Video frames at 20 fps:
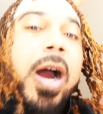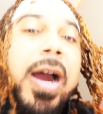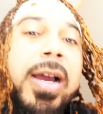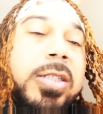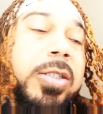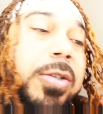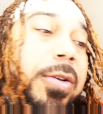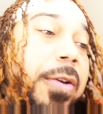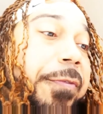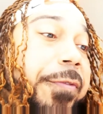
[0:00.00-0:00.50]

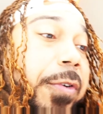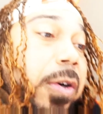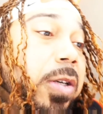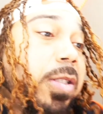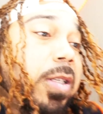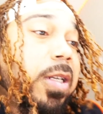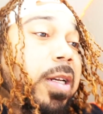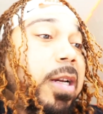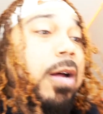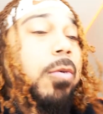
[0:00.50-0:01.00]
Alright, so the
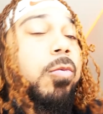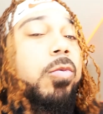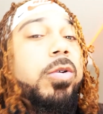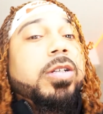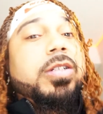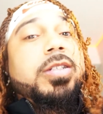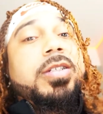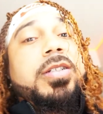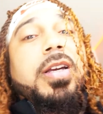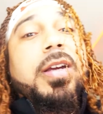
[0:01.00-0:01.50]
first thing that I
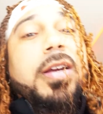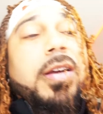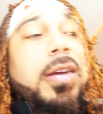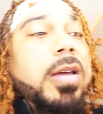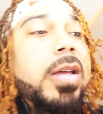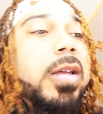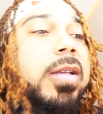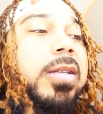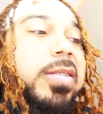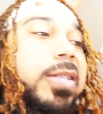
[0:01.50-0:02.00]
want to share,
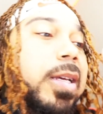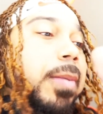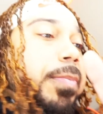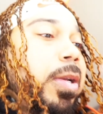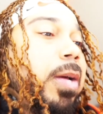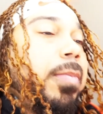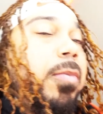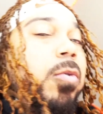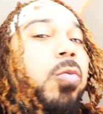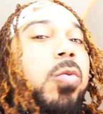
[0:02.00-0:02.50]
tip
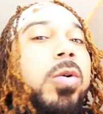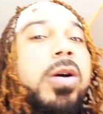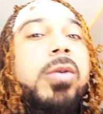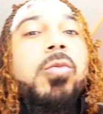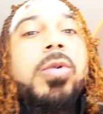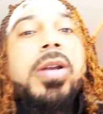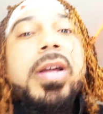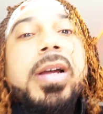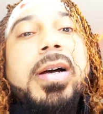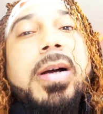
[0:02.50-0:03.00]
number
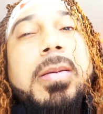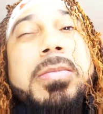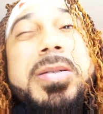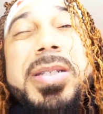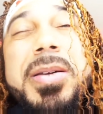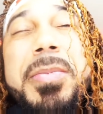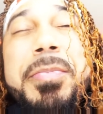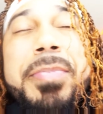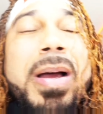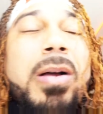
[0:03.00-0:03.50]
one when it
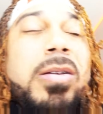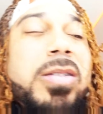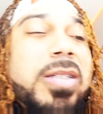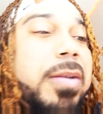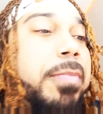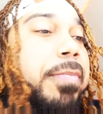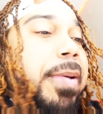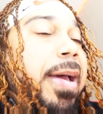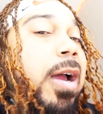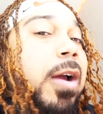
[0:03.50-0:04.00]
comes to
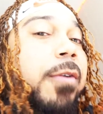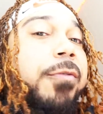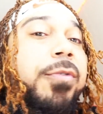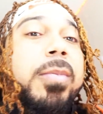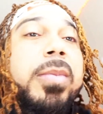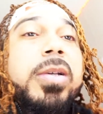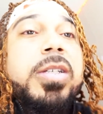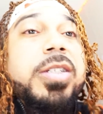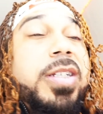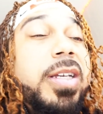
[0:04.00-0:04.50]
bouncing back
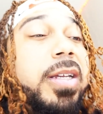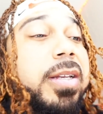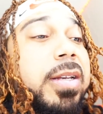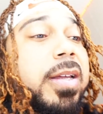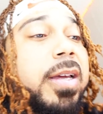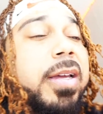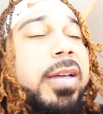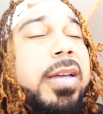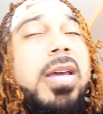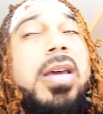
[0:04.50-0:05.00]
from a cheat
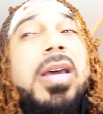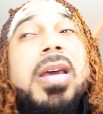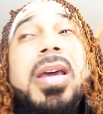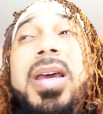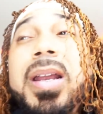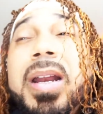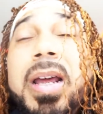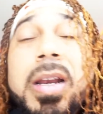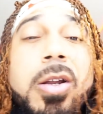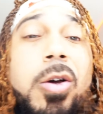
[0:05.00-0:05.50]
day,
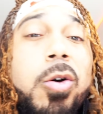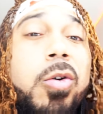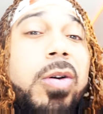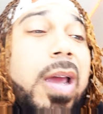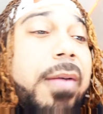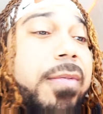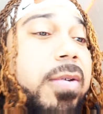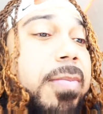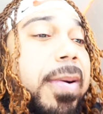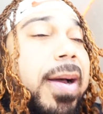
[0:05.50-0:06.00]
and I know
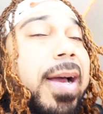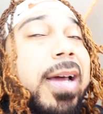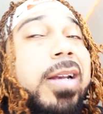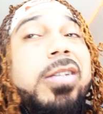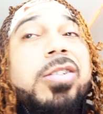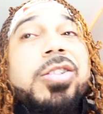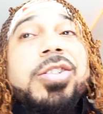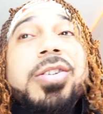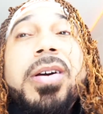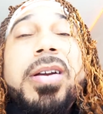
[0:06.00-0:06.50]

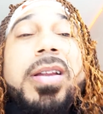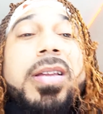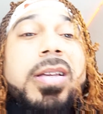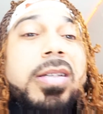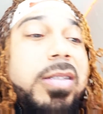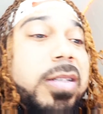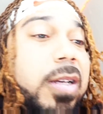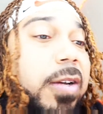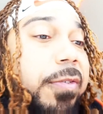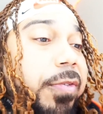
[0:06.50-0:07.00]
everybody's journey
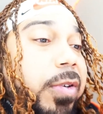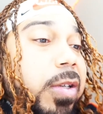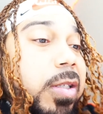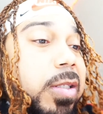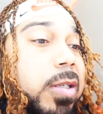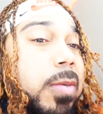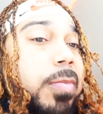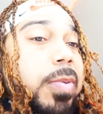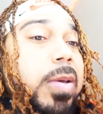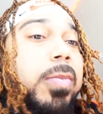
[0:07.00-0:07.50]
is different.
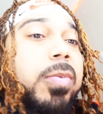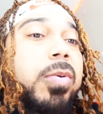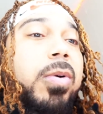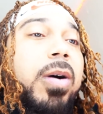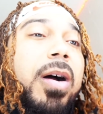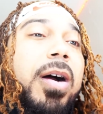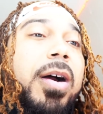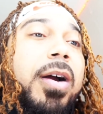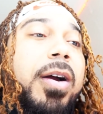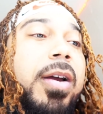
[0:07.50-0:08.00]
Some
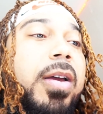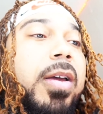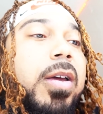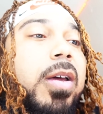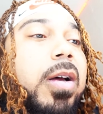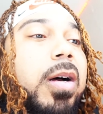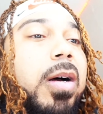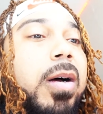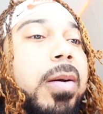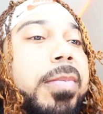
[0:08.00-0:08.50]
people are
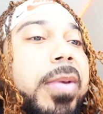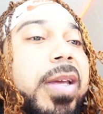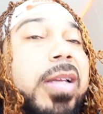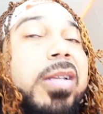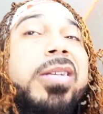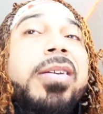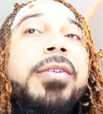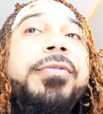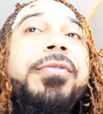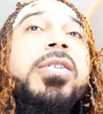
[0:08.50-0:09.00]
um,
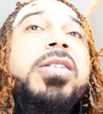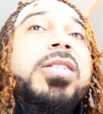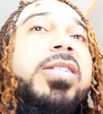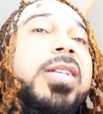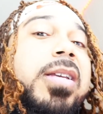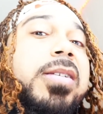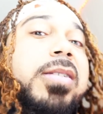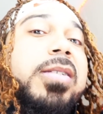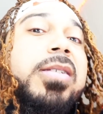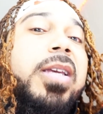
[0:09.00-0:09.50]
in different
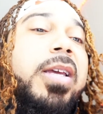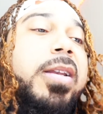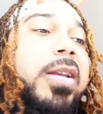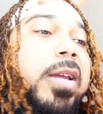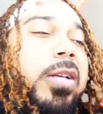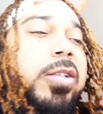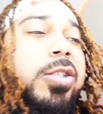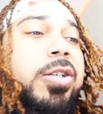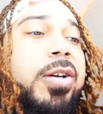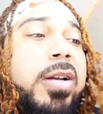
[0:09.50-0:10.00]
seasons in
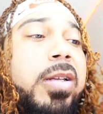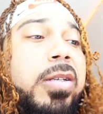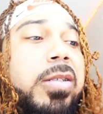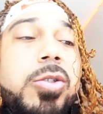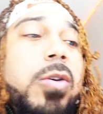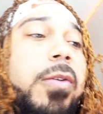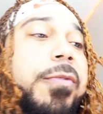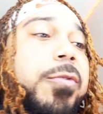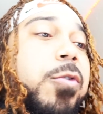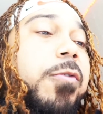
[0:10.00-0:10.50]
their journey,
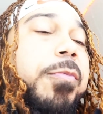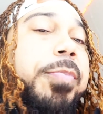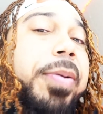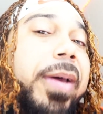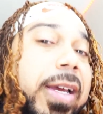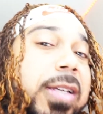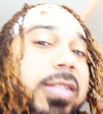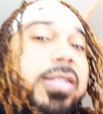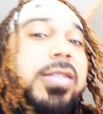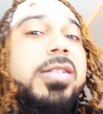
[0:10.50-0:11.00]
so if you've
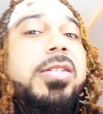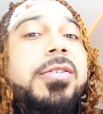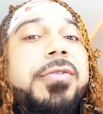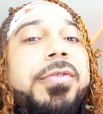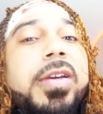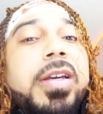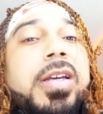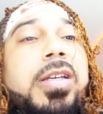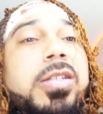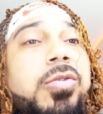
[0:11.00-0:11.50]
passed this
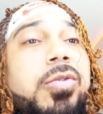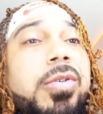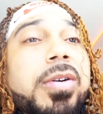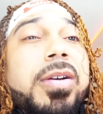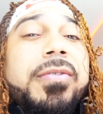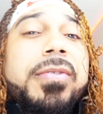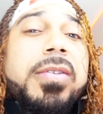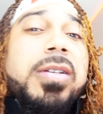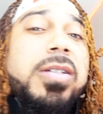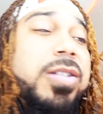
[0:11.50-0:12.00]
phase, or
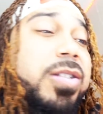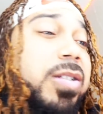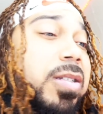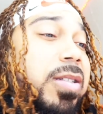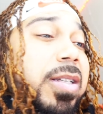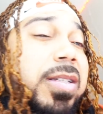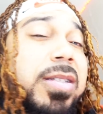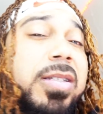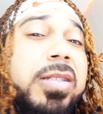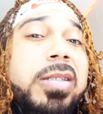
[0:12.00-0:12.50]
if this
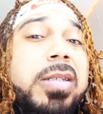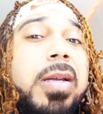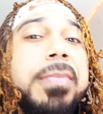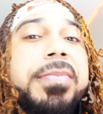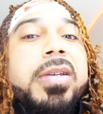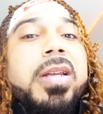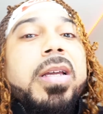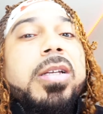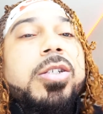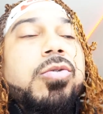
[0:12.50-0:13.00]
just isn't
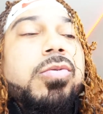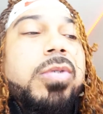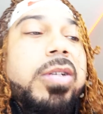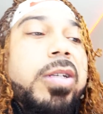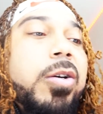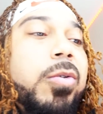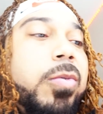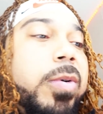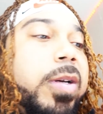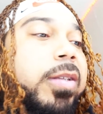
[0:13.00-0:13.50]
something that you
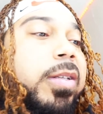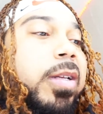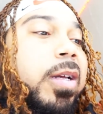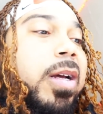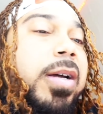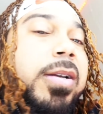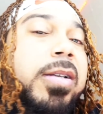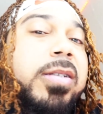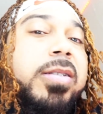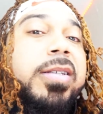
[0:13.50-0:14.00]
deal with,
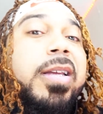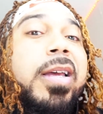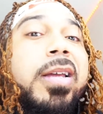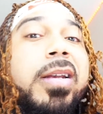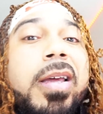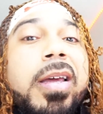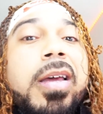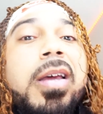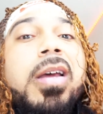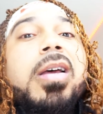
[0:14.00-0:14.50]
then
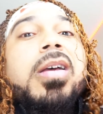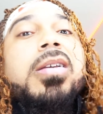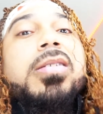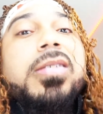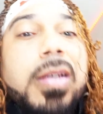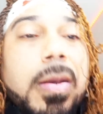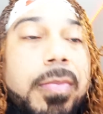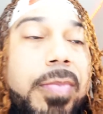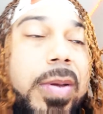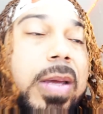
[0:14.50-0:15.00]
understand that
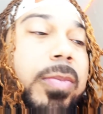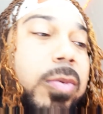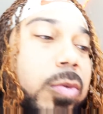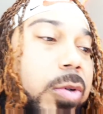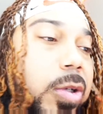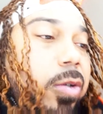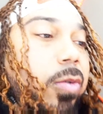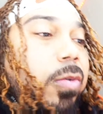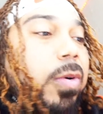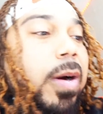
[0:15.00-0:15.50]
some
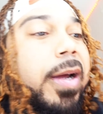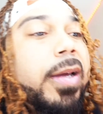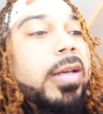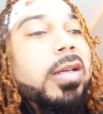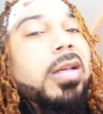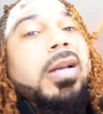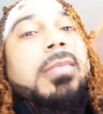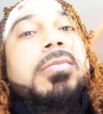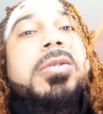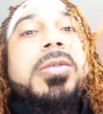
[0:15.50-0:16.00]
people do,
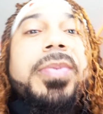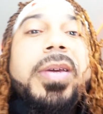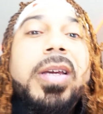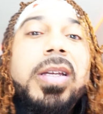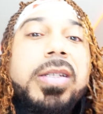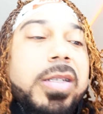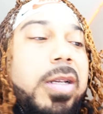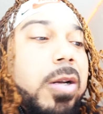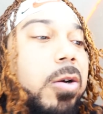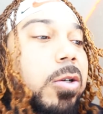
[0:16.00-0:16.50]
right? And I'm
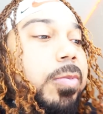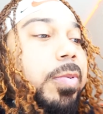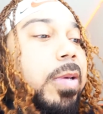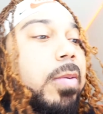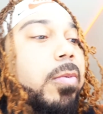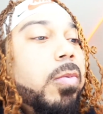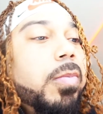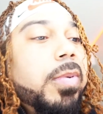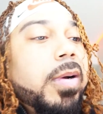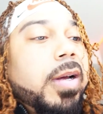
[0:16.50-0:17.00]
speaking to those
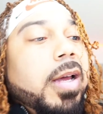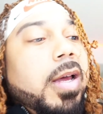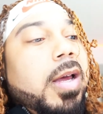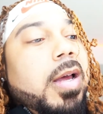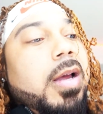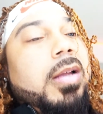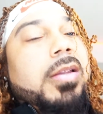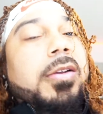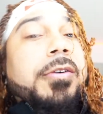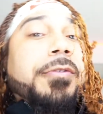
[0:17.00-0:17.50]
people. But
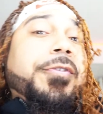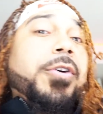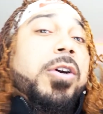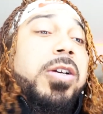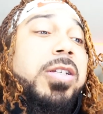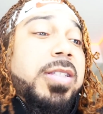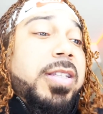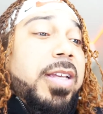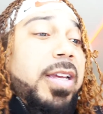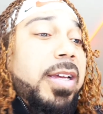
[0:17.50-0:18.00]
the
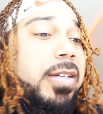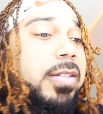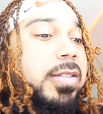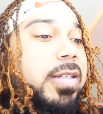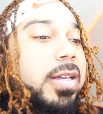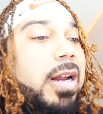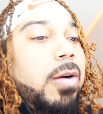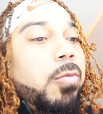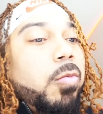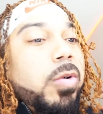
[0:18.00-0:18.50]
first thing
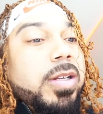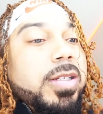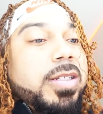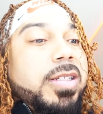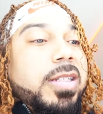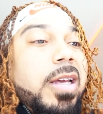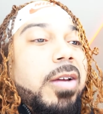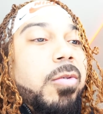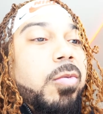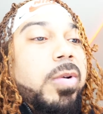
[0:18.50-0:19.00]
that I want to
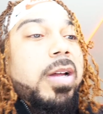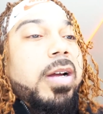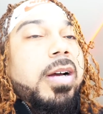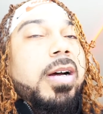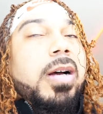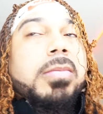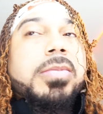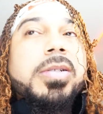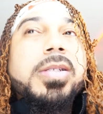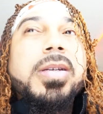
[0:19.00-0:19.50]
say when it
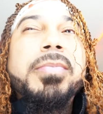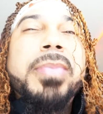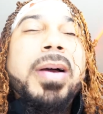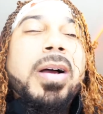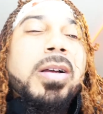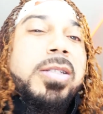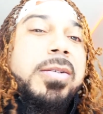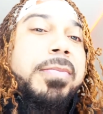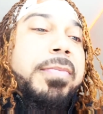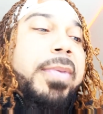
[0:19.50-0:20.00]
comes to
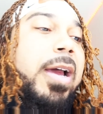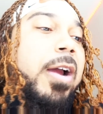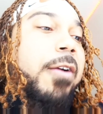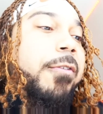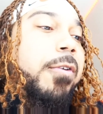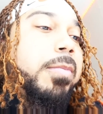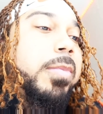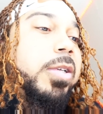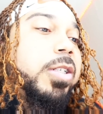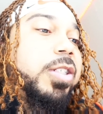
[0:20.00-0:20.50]
bouncing back
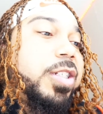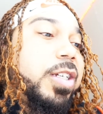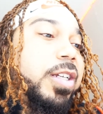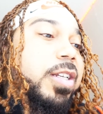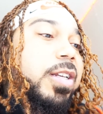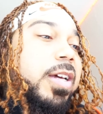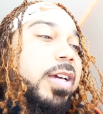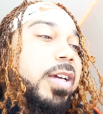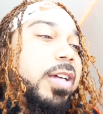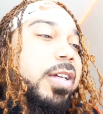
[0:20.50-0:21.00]
from a
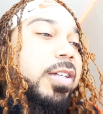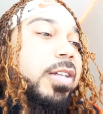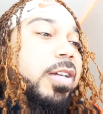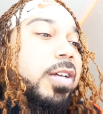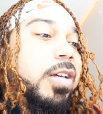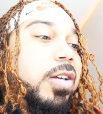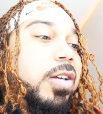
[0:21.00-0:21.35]
cheat day,